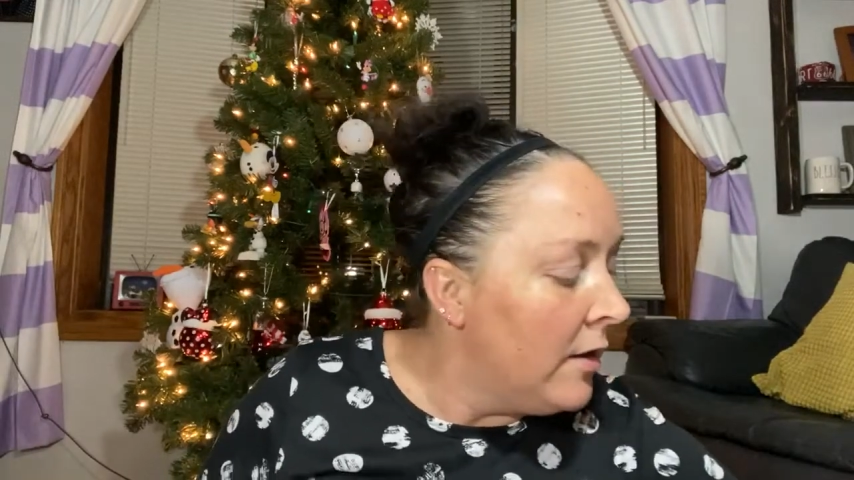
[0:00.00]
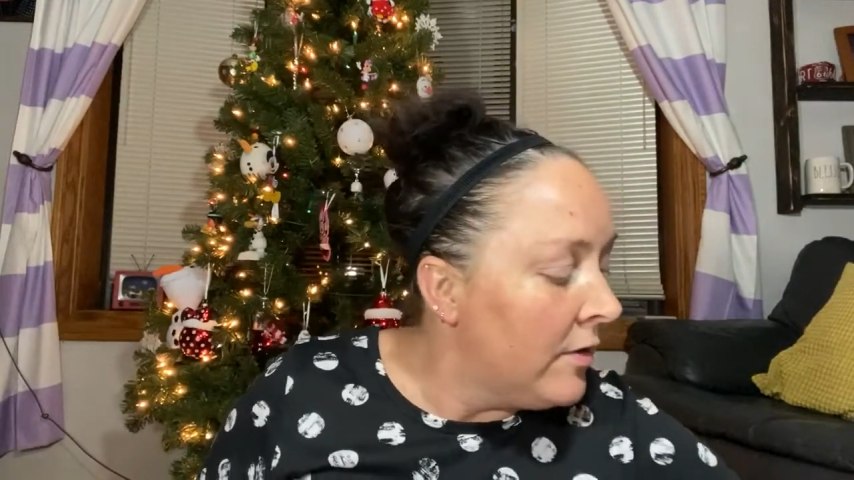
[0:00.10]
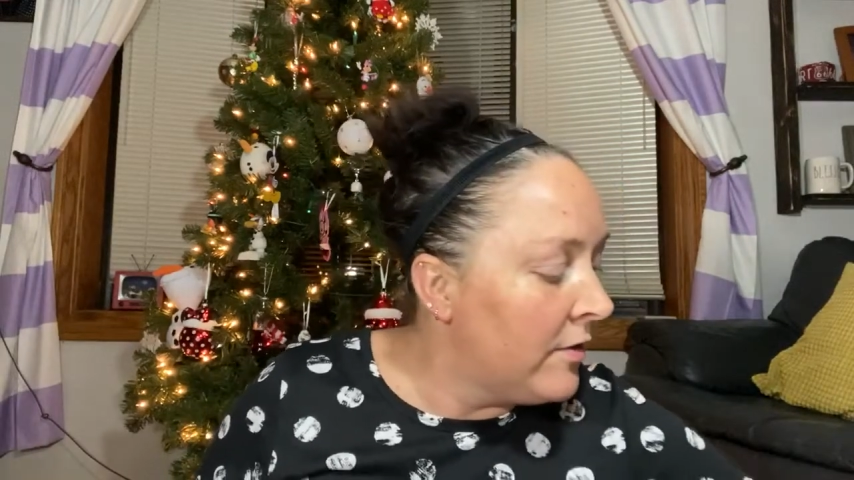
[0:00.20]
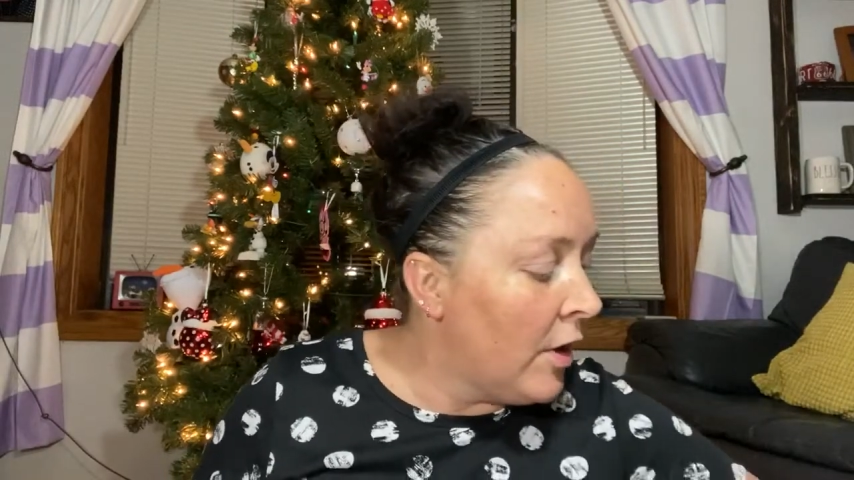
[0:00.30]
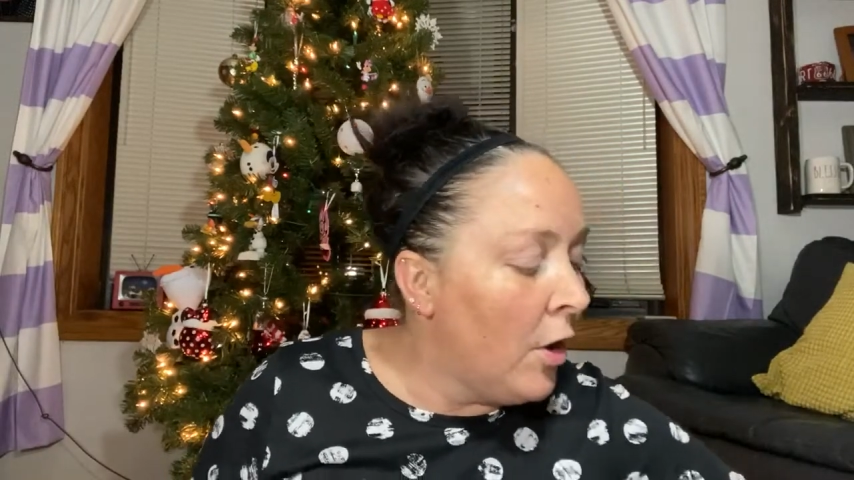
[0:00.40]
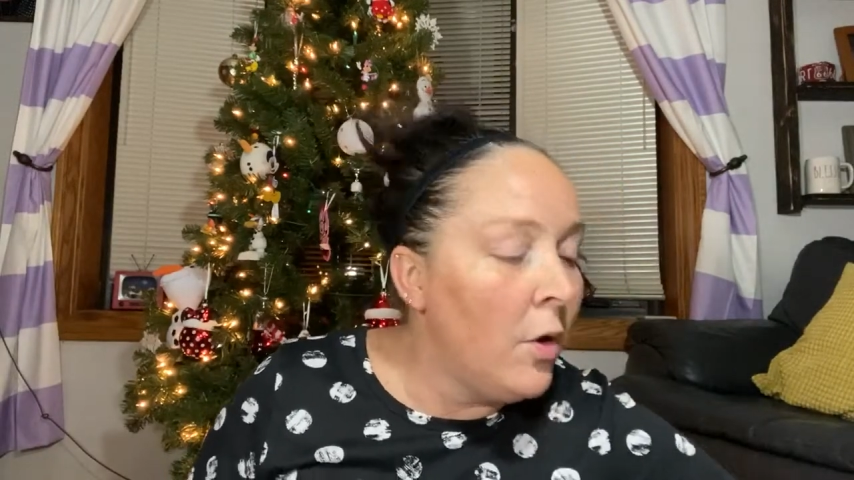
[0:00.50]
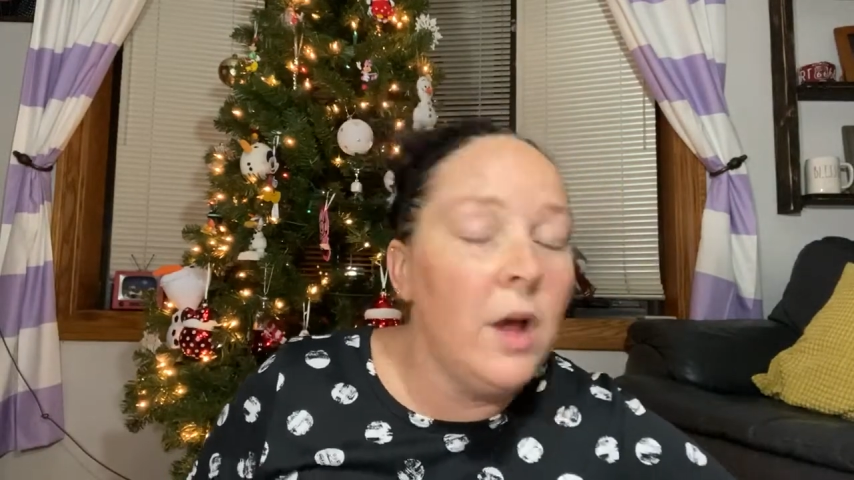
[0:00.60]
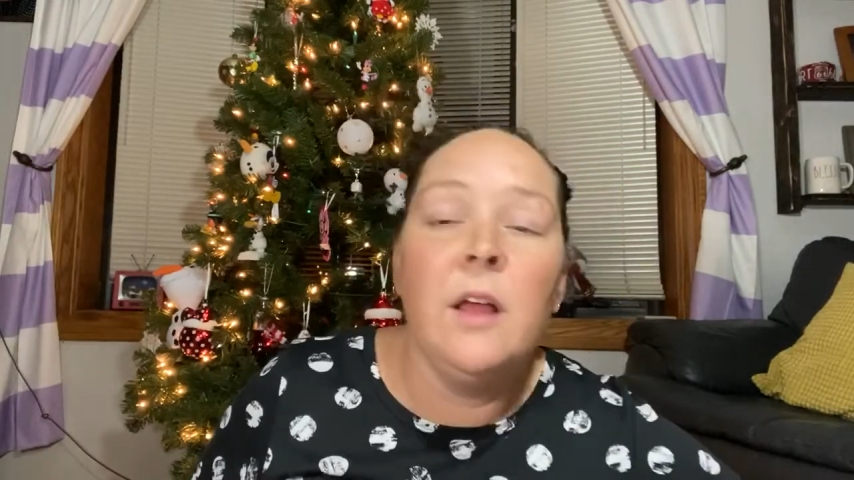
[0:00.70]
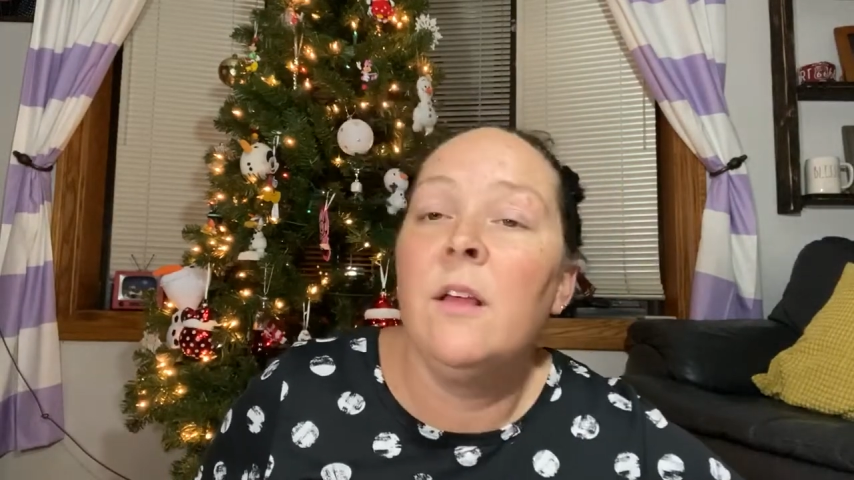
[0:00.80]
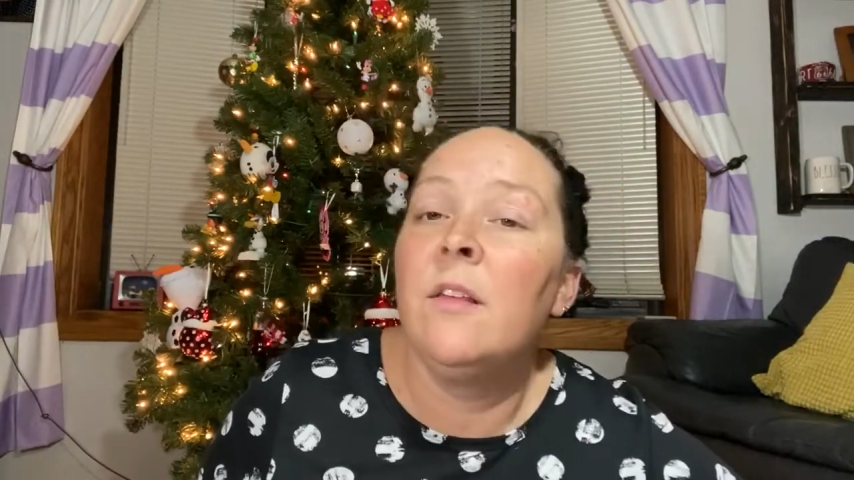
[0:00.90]
So
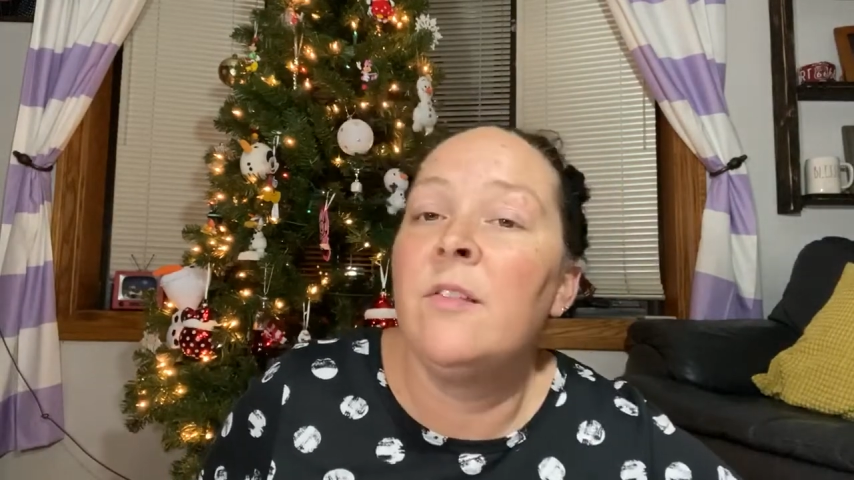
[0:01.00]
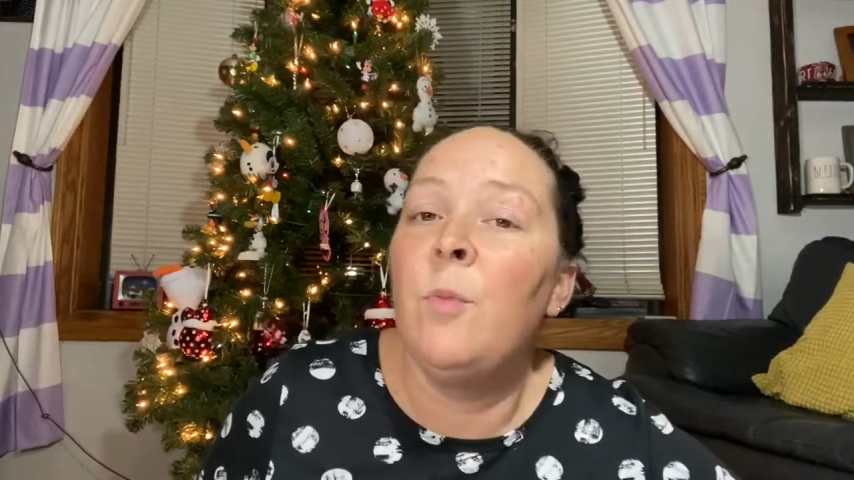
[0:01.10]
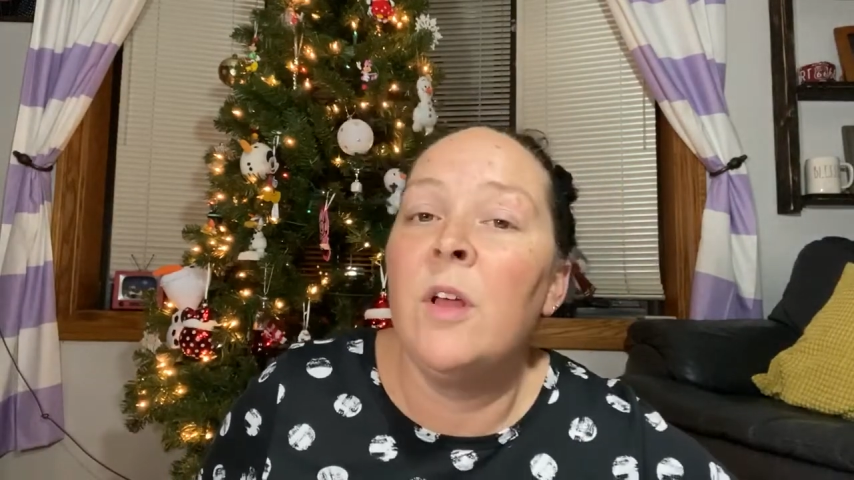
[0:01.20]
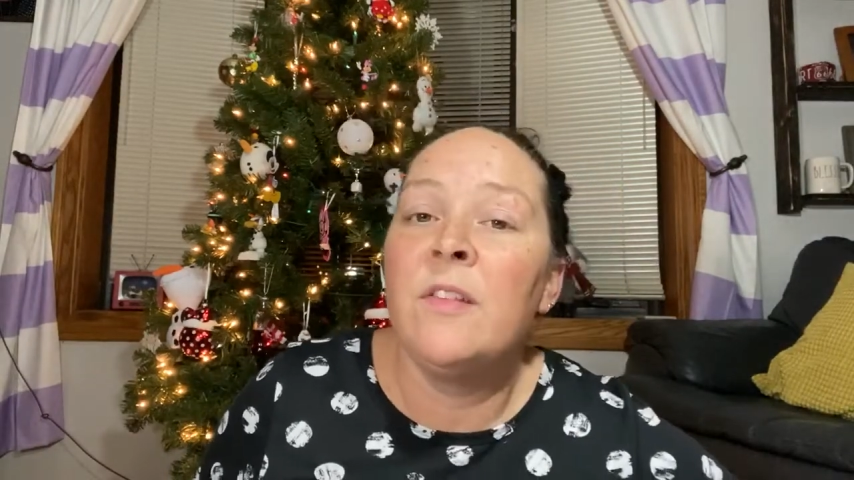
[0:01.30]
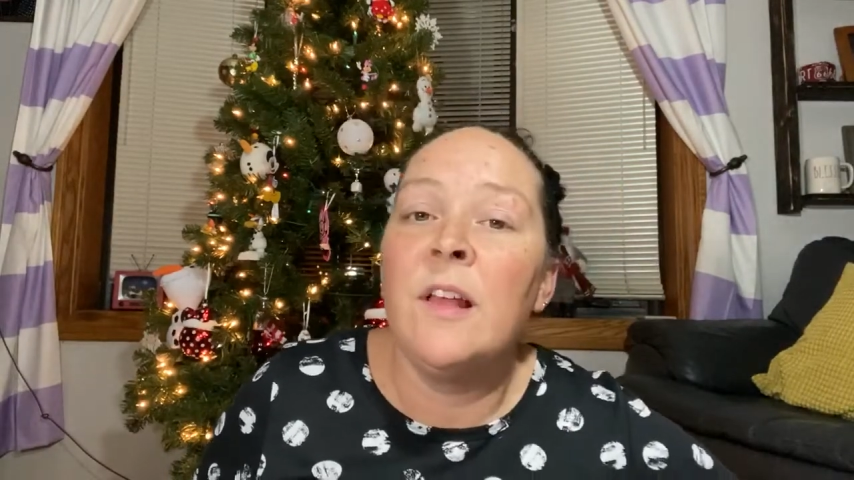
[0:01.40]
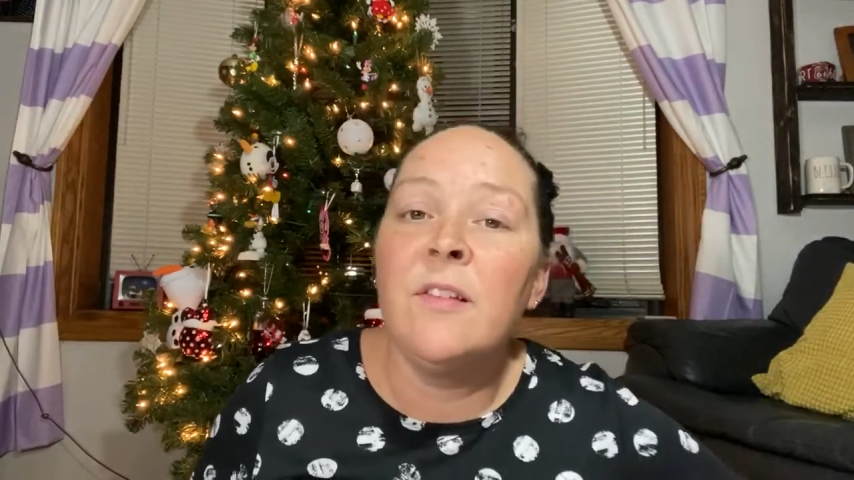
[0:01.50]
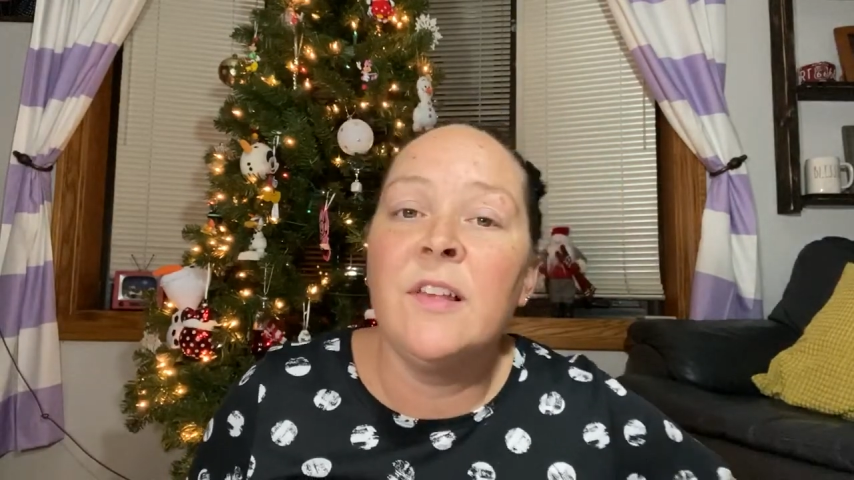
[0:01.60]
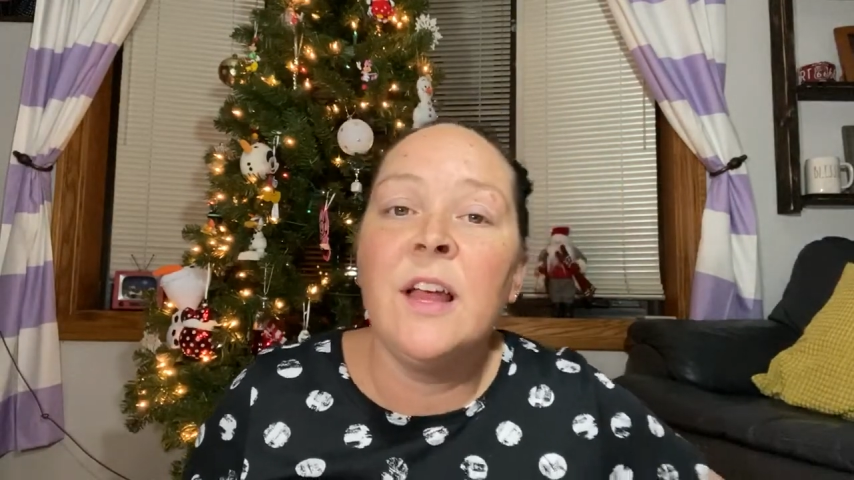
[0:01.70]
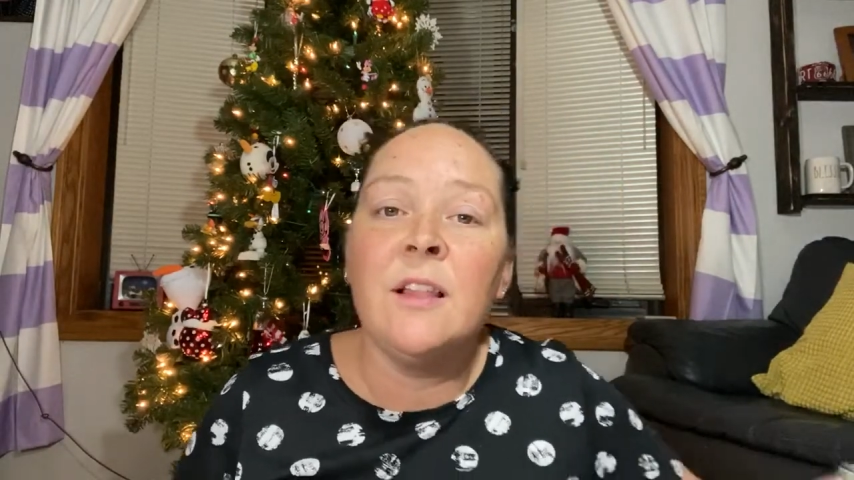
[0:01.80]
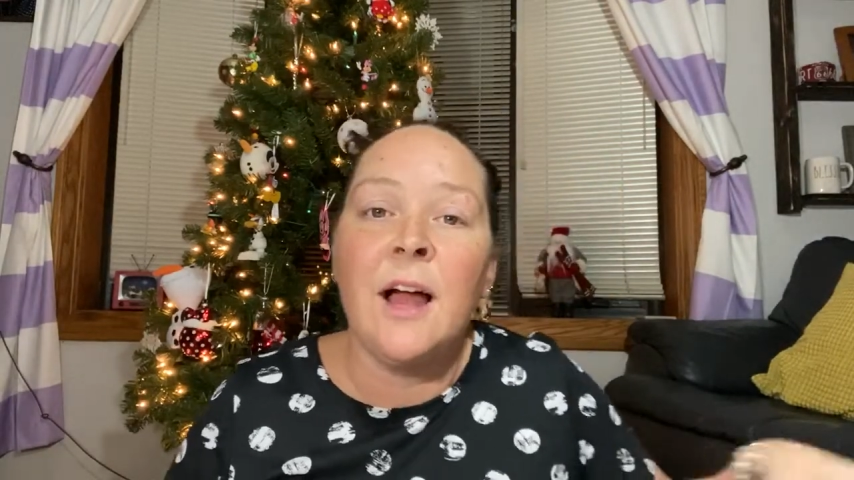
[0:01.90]
what
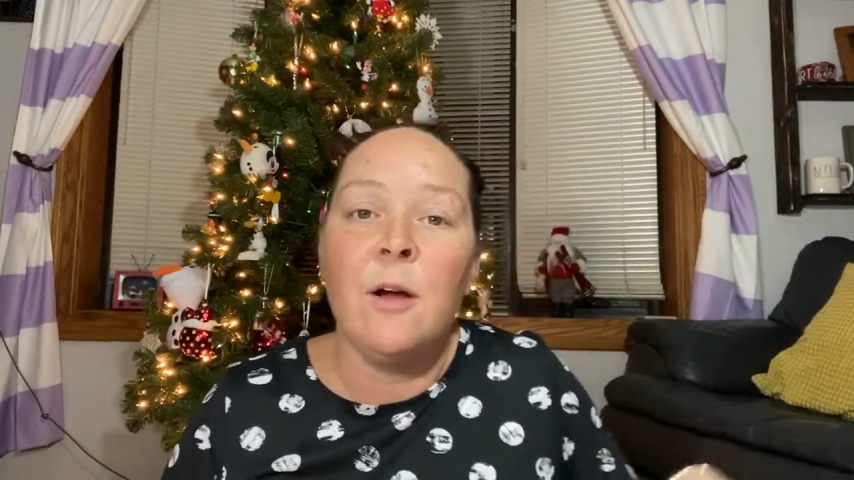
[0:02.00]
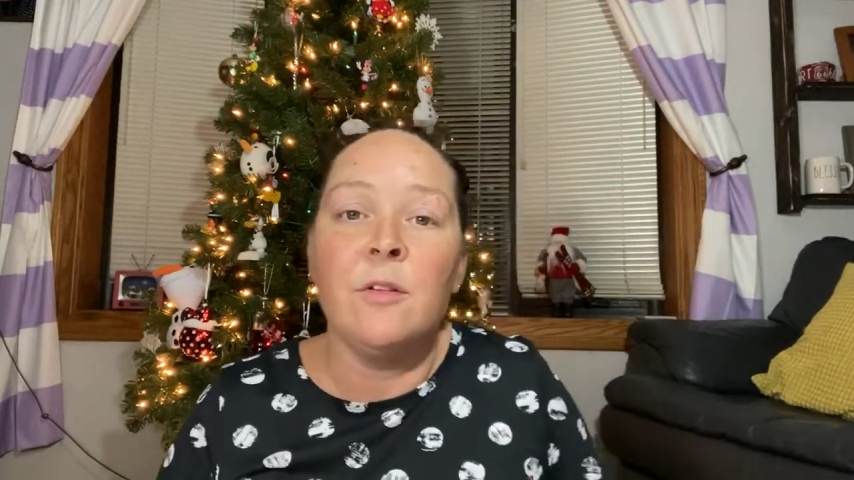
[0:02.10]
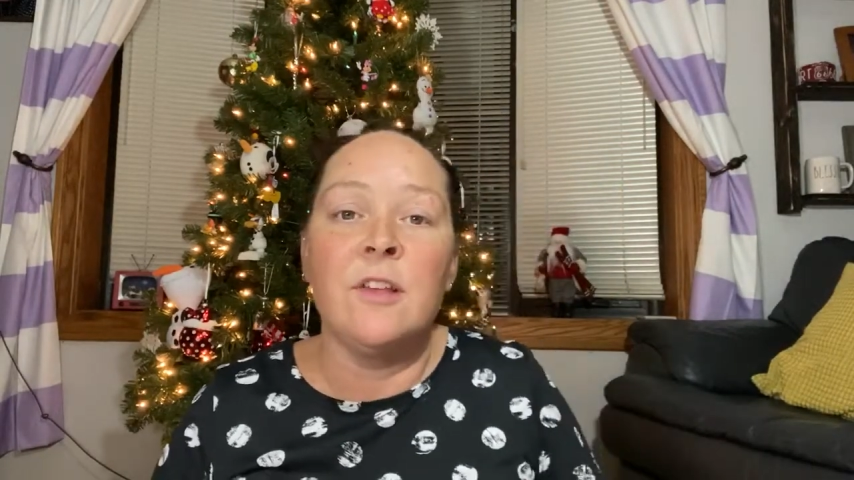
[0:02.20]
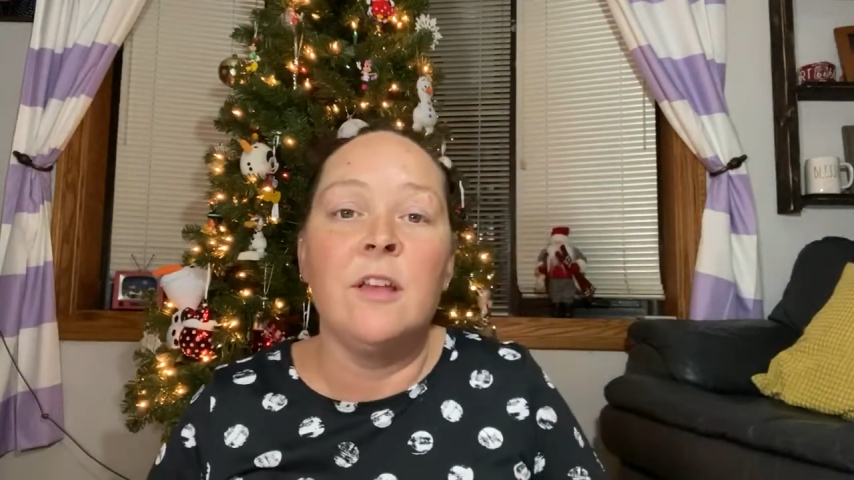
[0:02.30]
Scentsy allows